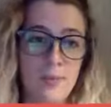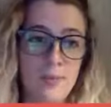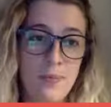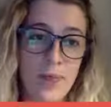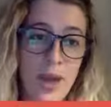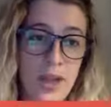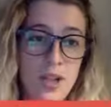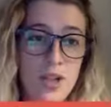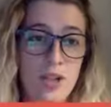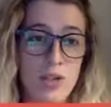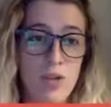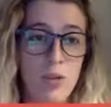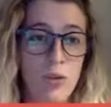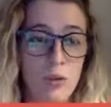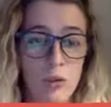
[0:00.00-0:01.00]
pages
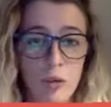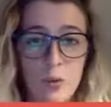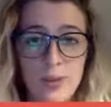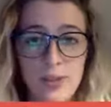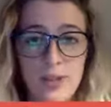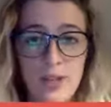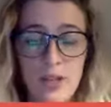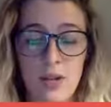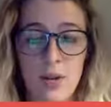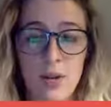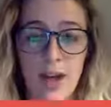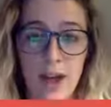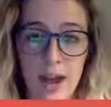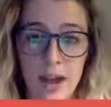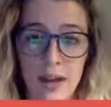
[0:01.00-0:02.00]
or groups that you can
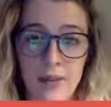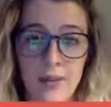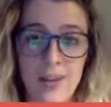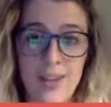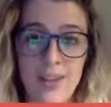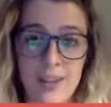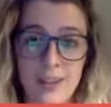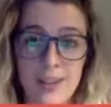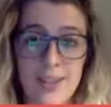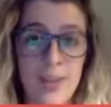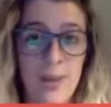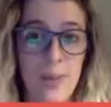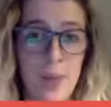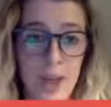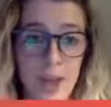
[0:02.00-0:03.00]
have is a
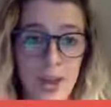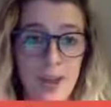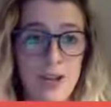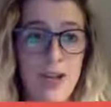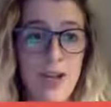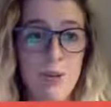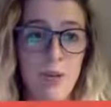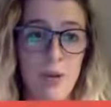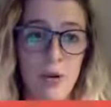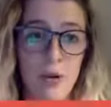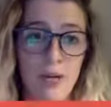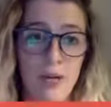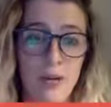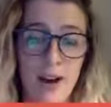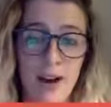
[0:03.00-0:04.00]
page, a
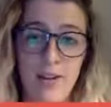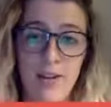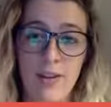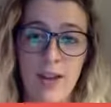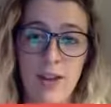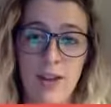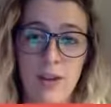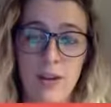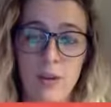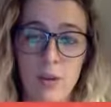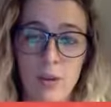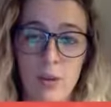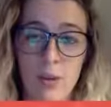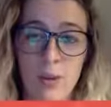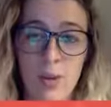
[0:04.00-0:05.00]
profile, and a
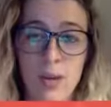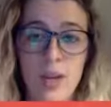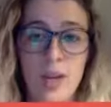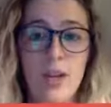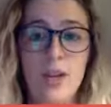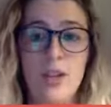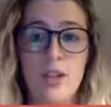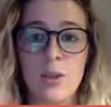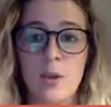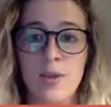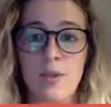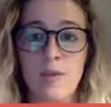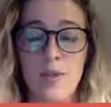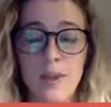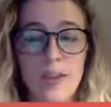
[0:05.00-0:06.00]
group. So on
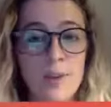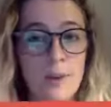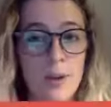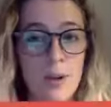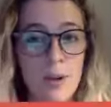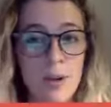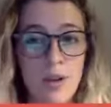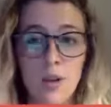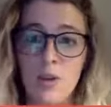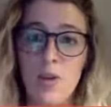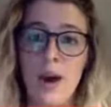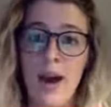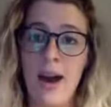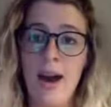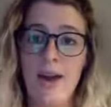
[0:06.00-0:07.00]
Facebook, you
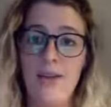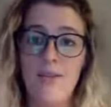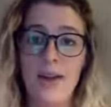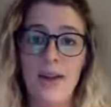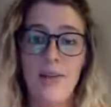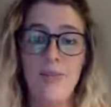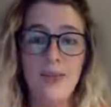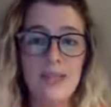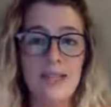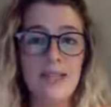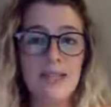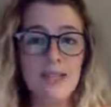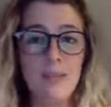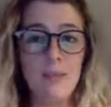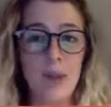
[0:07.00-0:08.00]
have a
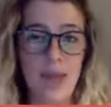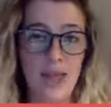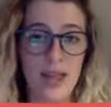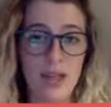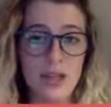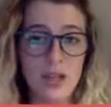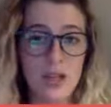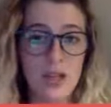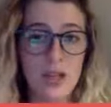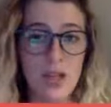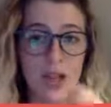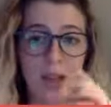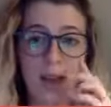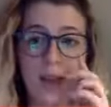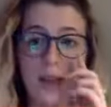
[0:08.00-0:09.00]
business page
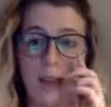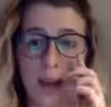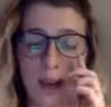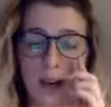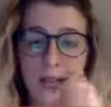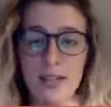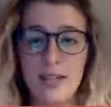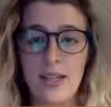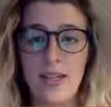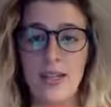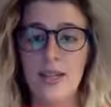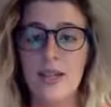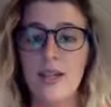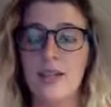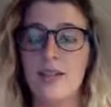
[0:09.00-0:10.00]
that
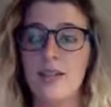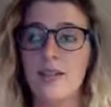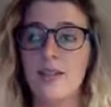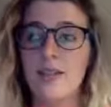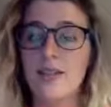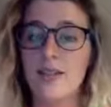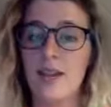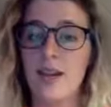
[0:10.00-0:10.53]
is